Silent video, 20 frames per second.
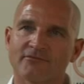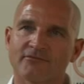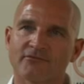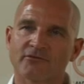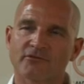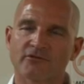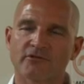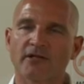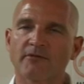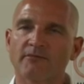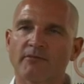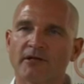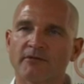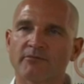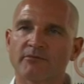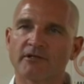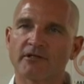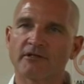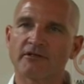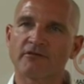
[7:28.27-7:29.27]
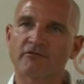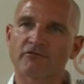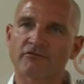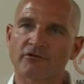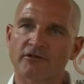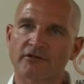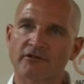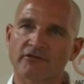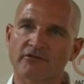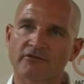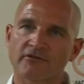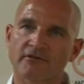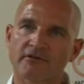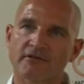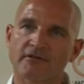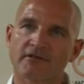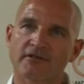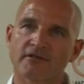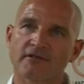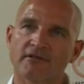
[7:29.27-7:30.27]
So that might be the difference,
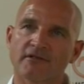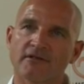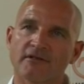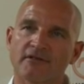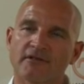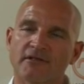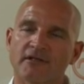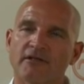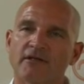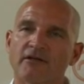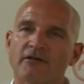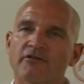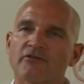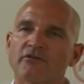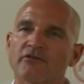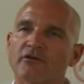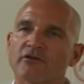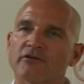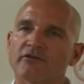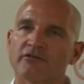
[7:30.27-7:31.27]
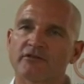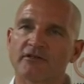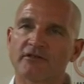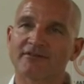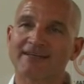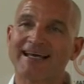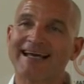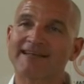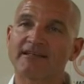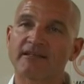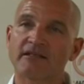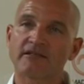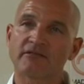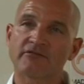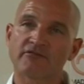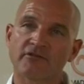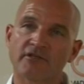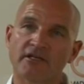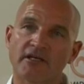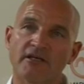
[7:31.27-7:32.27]
that there is not this
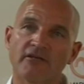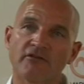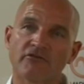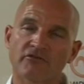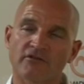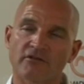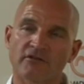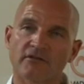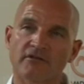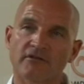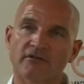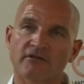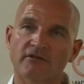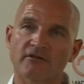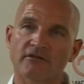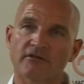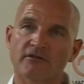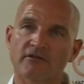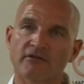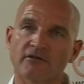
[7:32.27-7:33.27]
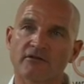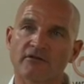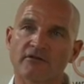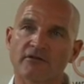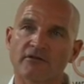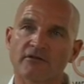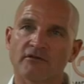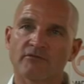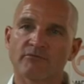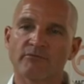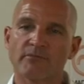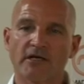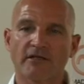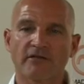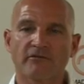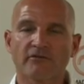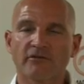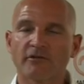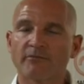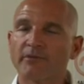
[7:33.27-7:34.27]
identification.
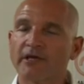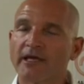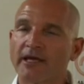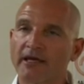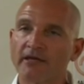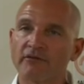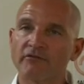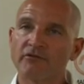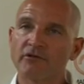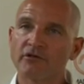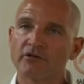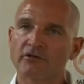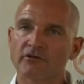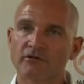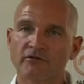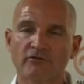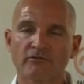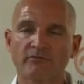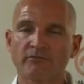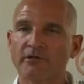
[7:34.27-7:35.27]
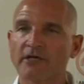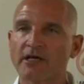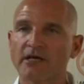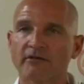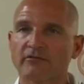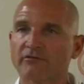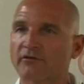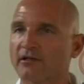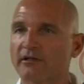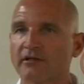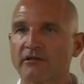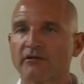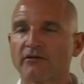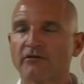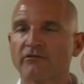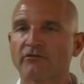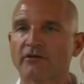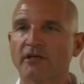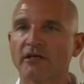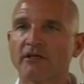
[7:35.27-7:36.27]
But the behavior could be exactly
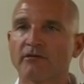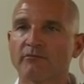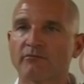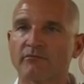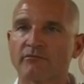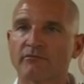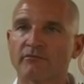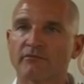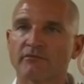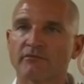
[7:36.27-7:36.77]
the same.